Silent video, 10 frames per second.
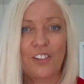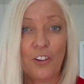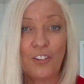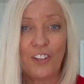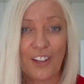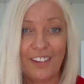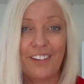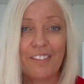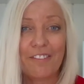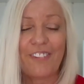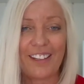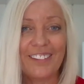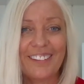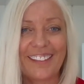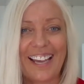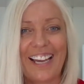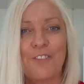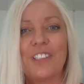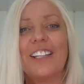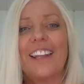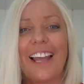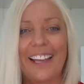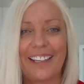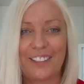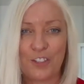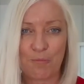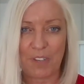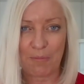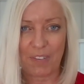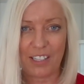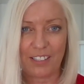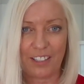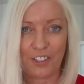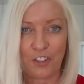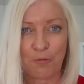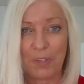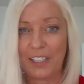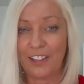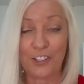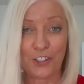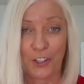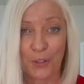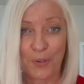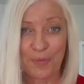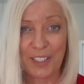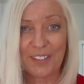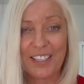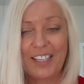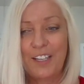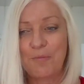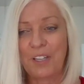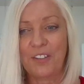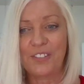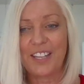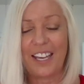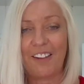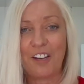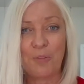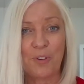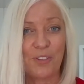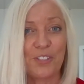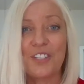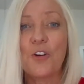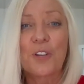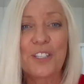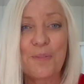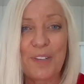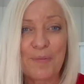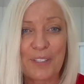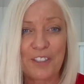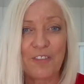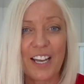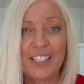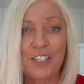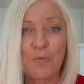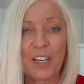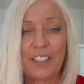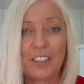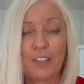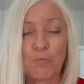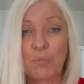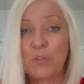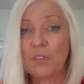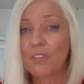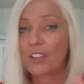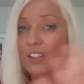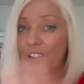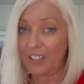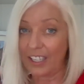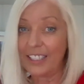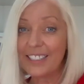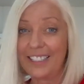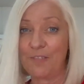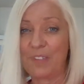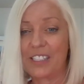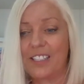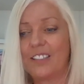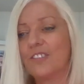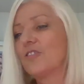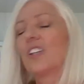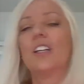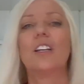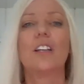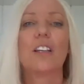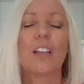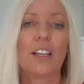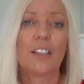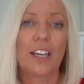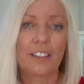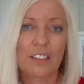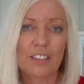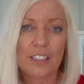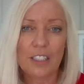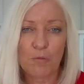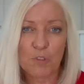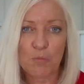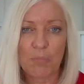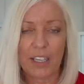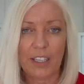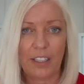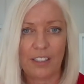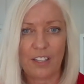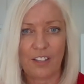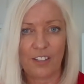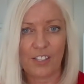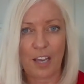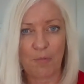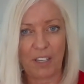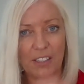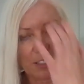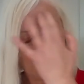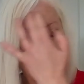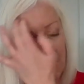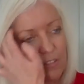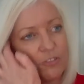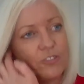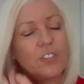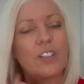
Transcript: no longer felt that I was aligned to my message of being the sugar woman, because there I was talking to people advising about it, but eating it myself. And I'd slipped back into those habits of